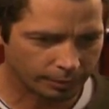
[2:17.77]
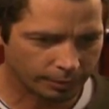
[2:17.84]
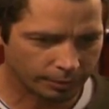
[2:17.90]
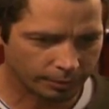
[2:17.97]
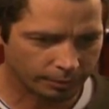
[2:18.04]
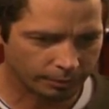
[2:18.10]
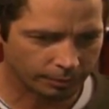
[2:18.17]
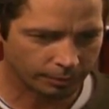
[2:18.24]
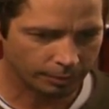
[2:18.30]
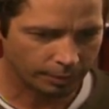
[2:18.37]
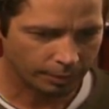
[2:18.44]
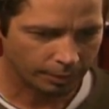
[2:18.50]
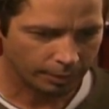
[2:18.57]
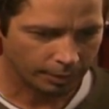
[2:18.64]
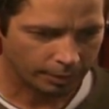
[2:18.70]
to
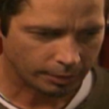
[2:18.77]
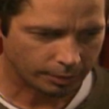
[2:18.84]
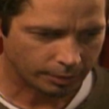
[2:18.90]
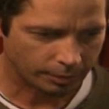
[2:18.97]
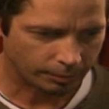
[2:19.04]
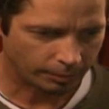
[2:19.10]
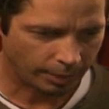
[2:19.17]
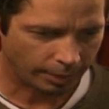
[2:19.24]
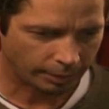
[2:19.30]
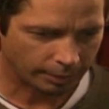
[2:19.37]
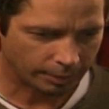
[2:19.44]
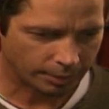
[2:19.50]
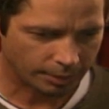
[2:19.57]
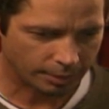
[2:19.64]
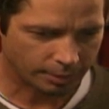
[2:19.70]
make
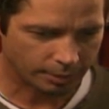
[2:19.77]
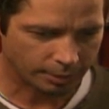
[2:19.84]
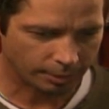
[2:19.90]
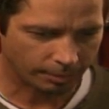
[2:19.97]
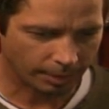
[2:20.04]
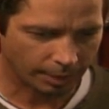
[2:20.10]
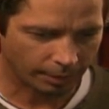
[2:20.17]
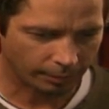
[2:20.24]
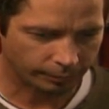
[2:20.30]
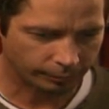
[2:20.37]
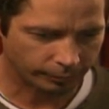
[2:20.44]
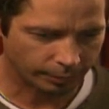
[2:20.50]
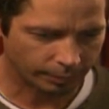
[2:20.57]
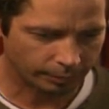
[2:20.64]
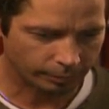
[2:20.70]
decisions about
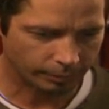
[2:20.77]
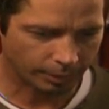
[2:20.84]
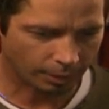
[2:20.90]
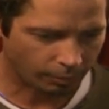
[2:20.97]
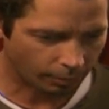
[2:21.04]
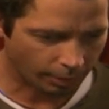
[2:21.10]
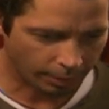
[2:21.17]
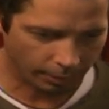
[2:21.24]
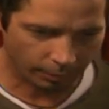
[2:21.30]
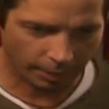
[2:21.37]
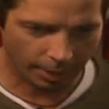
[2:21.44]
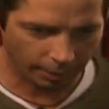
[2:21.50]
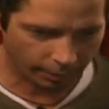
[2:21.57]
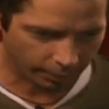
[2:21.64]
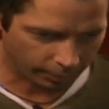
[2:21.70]
recording a
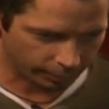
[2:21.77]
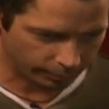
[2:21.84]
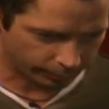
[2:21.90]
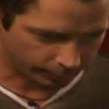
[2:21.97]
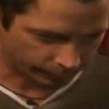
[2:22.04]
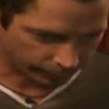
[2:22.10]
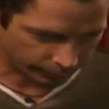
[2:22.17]
record